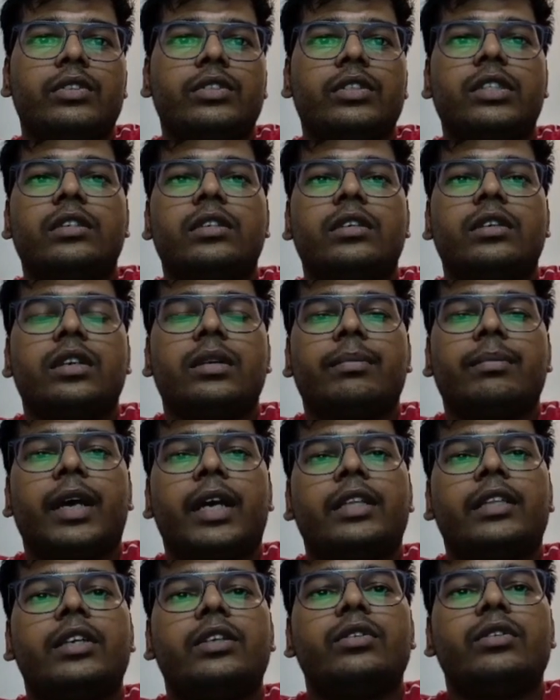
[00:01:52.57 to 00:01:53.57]
using
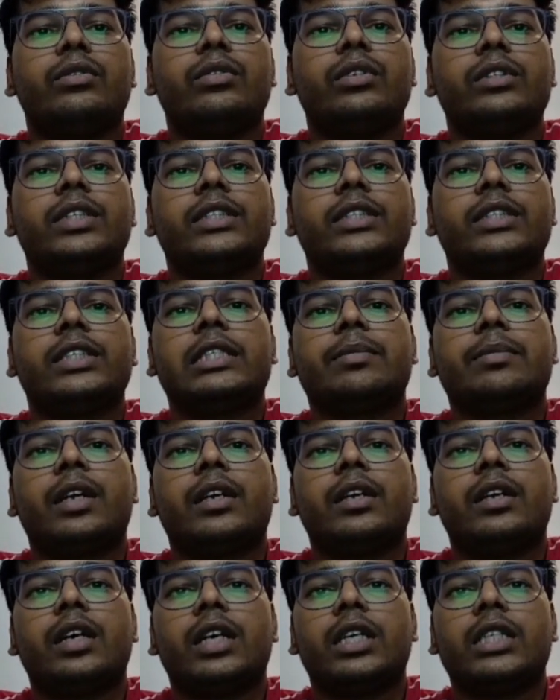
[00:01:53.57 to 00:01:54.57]
Python tools such as
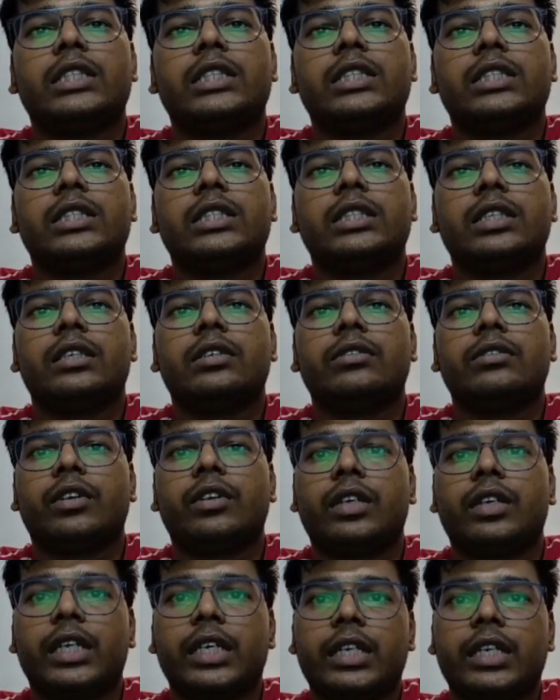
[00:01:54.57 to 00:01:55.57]
pandas
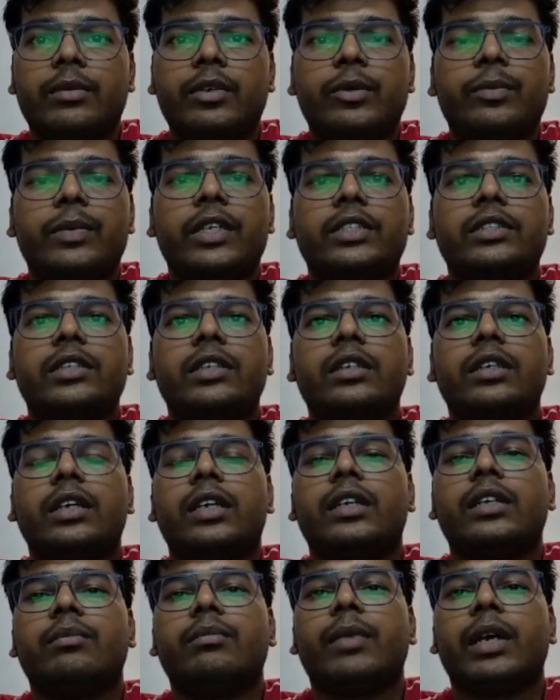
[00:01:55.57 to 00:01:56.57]
for data manipulation
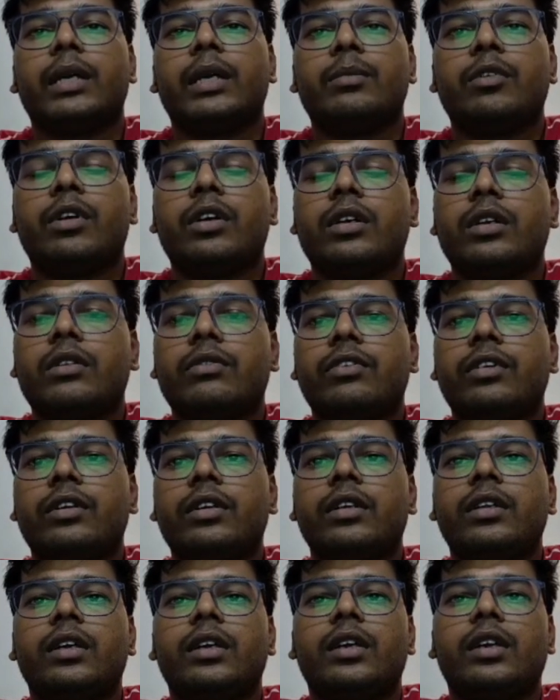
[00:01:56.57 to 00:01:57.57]
and matplotlib
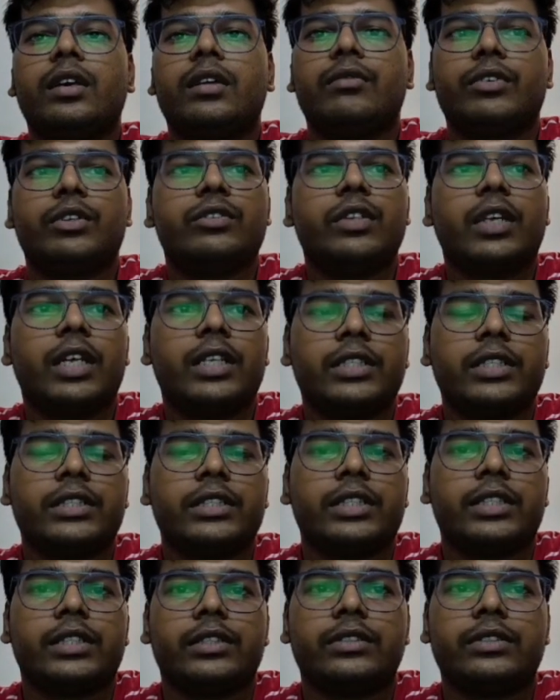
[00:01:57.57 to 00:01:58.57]
for
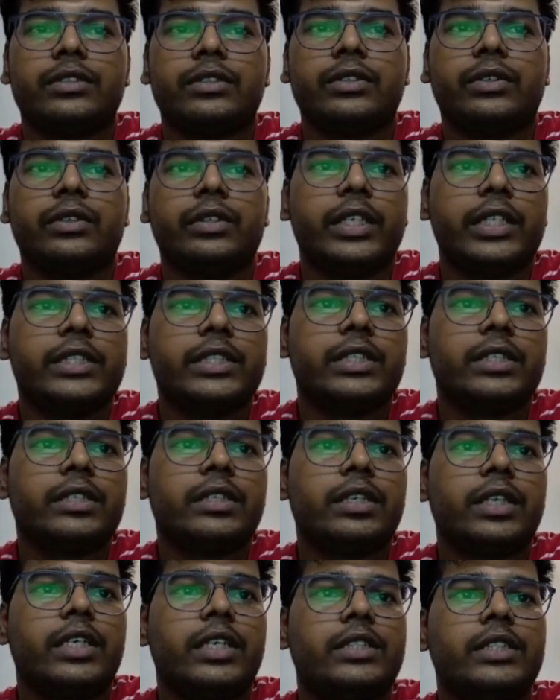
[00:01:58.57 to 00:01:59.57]
visualization. So
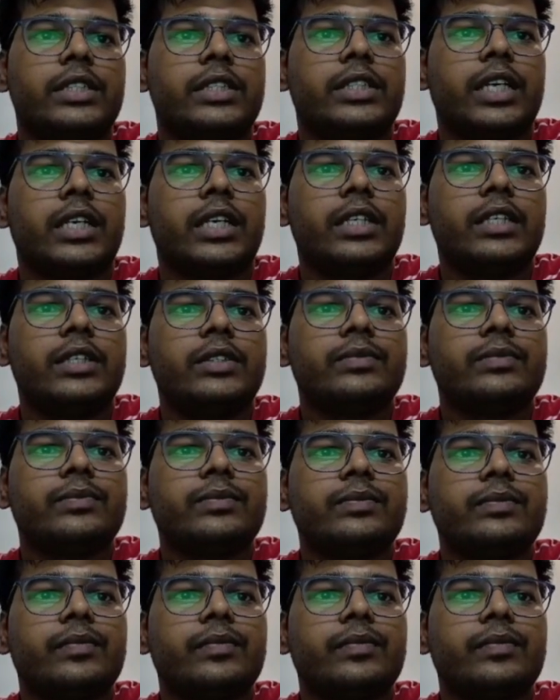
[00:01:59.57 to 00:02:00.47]
let's get started.